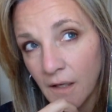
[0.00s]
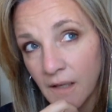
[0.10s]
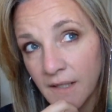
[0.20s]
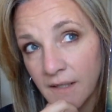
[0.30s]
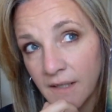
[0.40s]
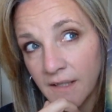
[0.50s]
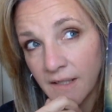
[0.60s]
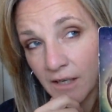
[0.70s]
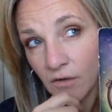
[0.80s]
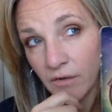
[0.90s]
This
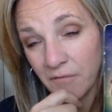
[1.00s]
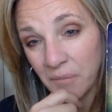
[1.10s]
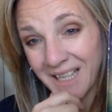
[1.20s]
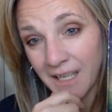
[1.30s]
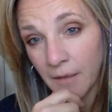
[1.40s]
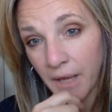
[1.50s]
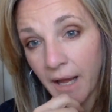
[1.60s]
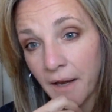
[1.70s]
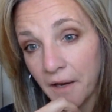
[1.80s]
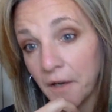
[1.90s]
cycle of being
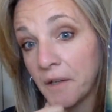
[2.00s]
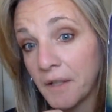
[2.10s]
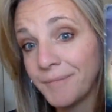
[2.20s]
abandoned.